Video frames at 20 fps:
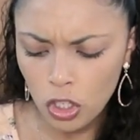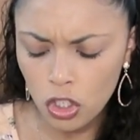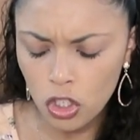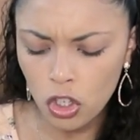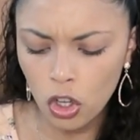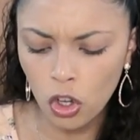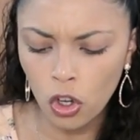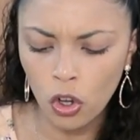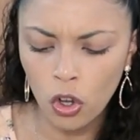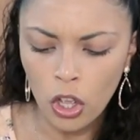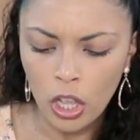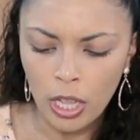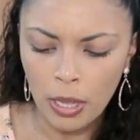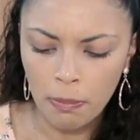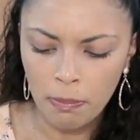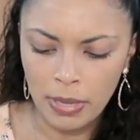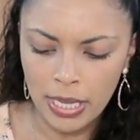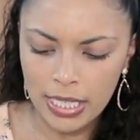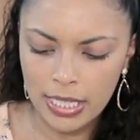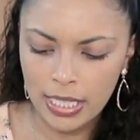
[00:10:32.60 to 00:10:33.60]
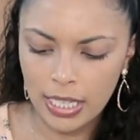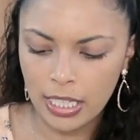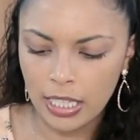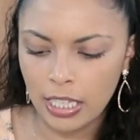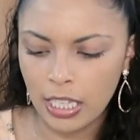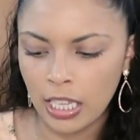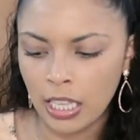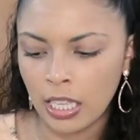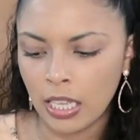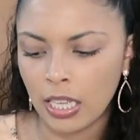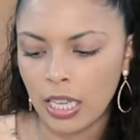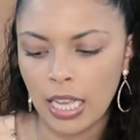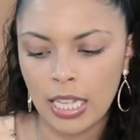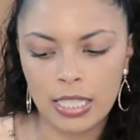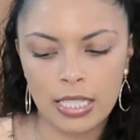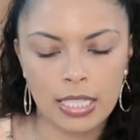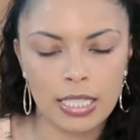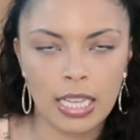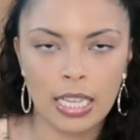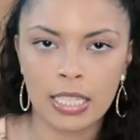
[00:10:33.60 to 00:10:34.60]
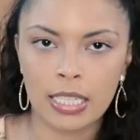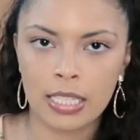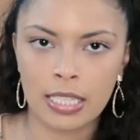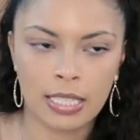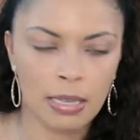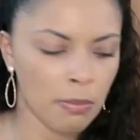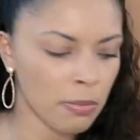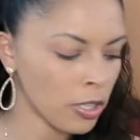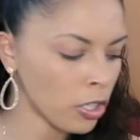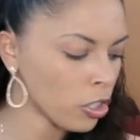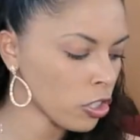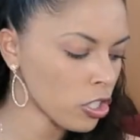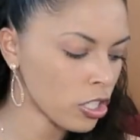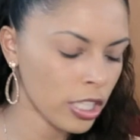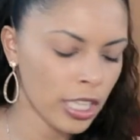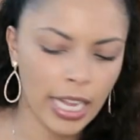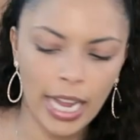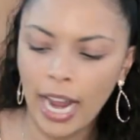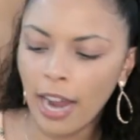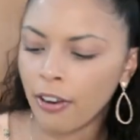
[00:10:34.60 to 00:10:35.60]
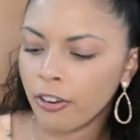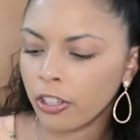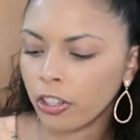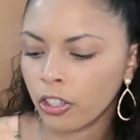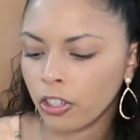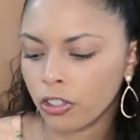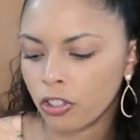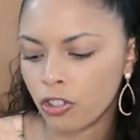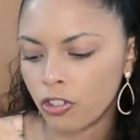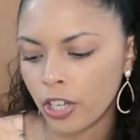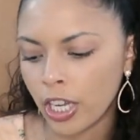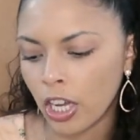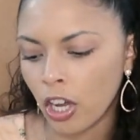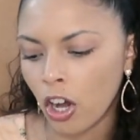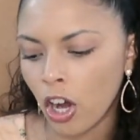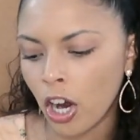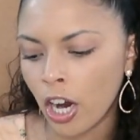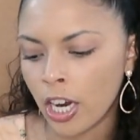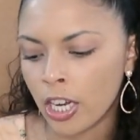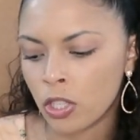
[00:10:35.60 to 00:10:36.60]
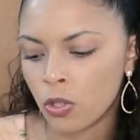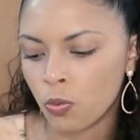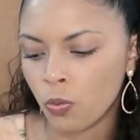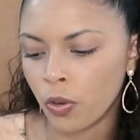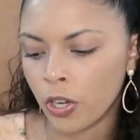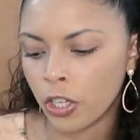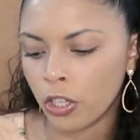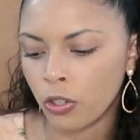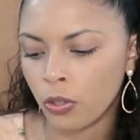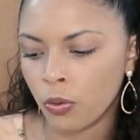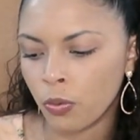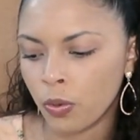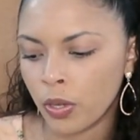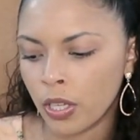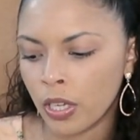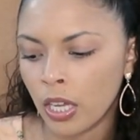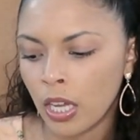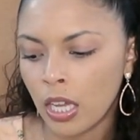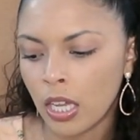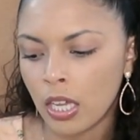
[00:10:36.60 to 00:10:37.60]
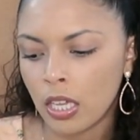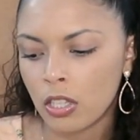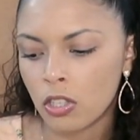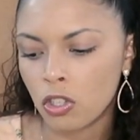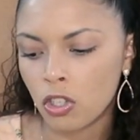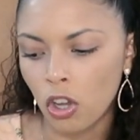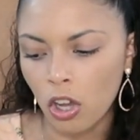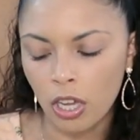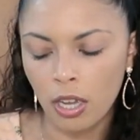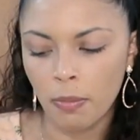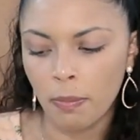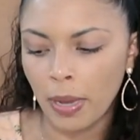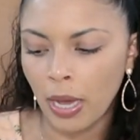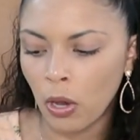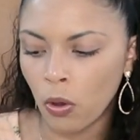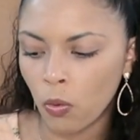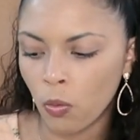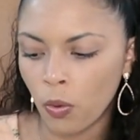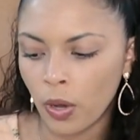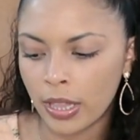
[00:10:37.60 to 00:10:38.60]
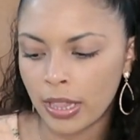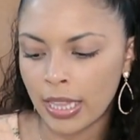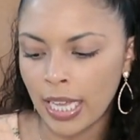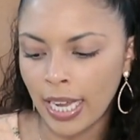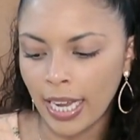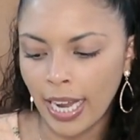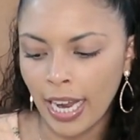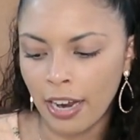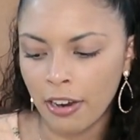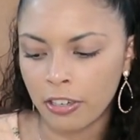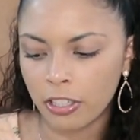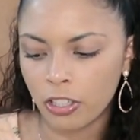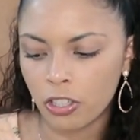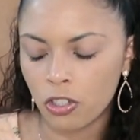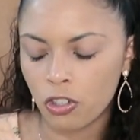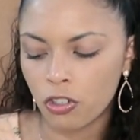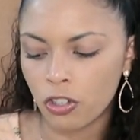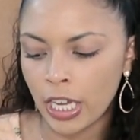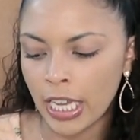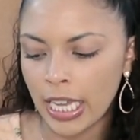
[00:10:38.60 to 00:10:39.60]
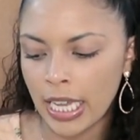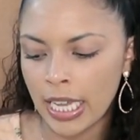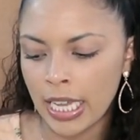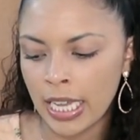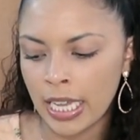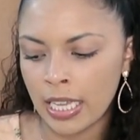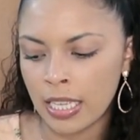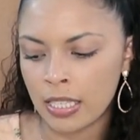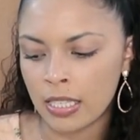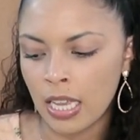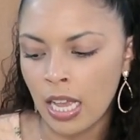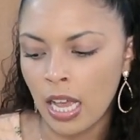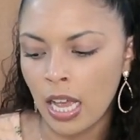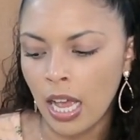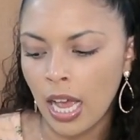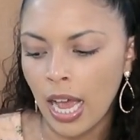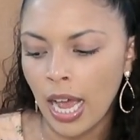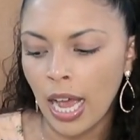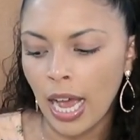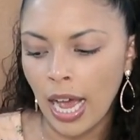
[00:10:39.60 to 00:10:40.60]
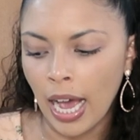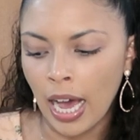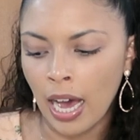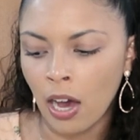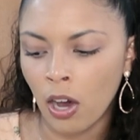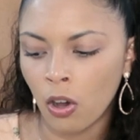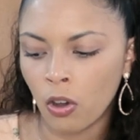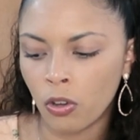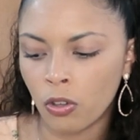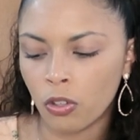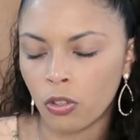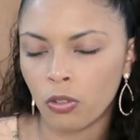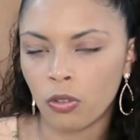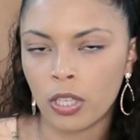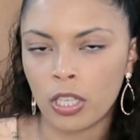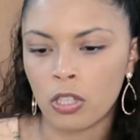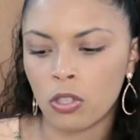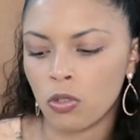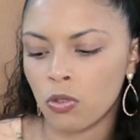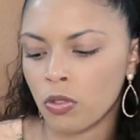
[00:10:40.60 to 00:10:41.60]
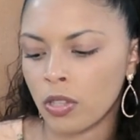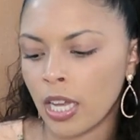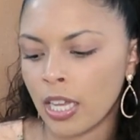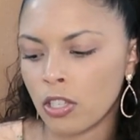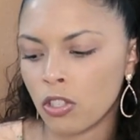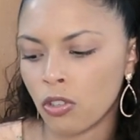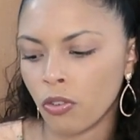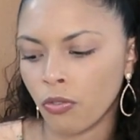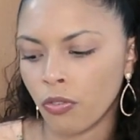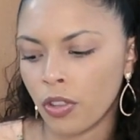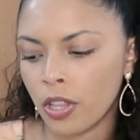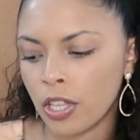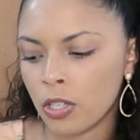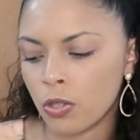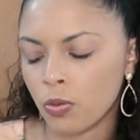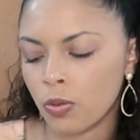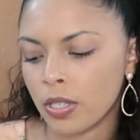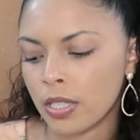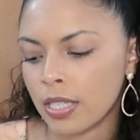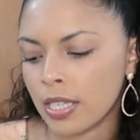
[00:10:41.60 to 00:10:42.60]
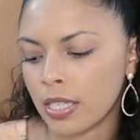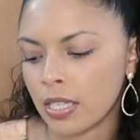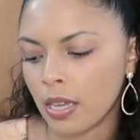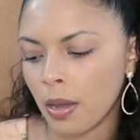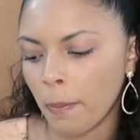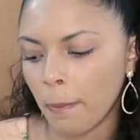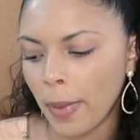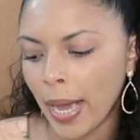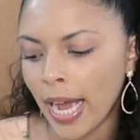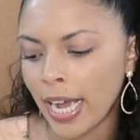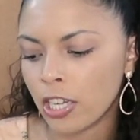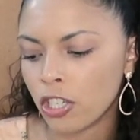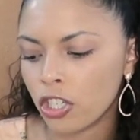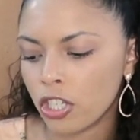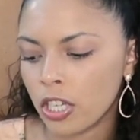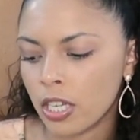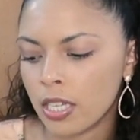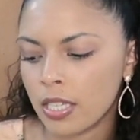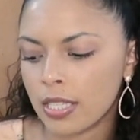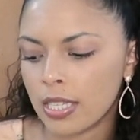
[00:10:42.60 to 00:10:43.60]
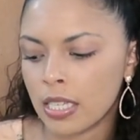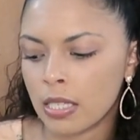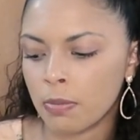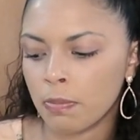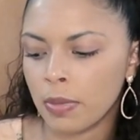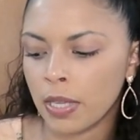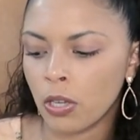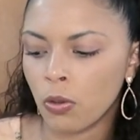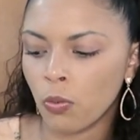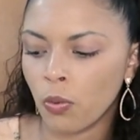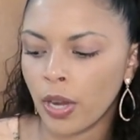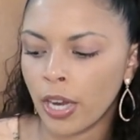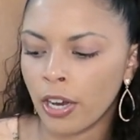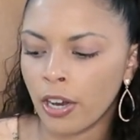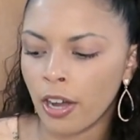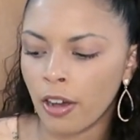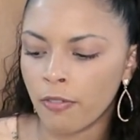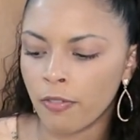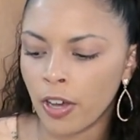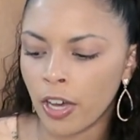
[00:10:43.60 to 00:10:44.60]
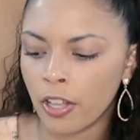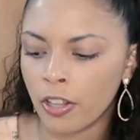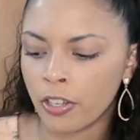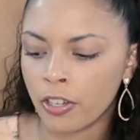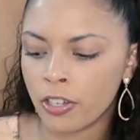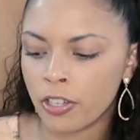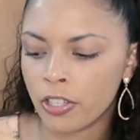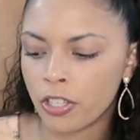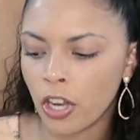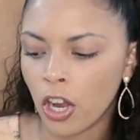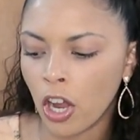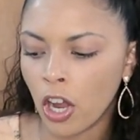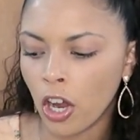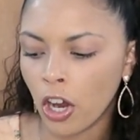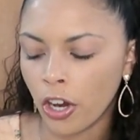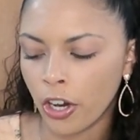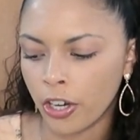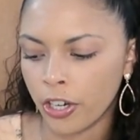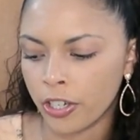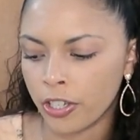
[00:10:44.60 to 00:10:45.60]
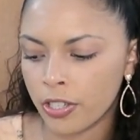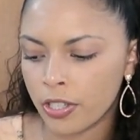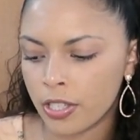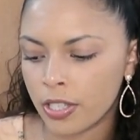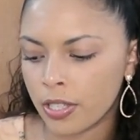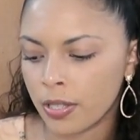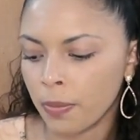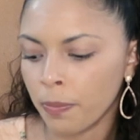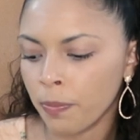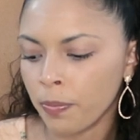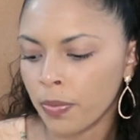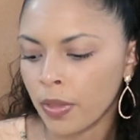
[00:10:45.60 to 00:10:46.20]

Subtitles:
So basically, it's similar to the character trait cards where you would talk about what that character trait is, how you can do that. So for this one, it says compassion. It says beware of others' hurts.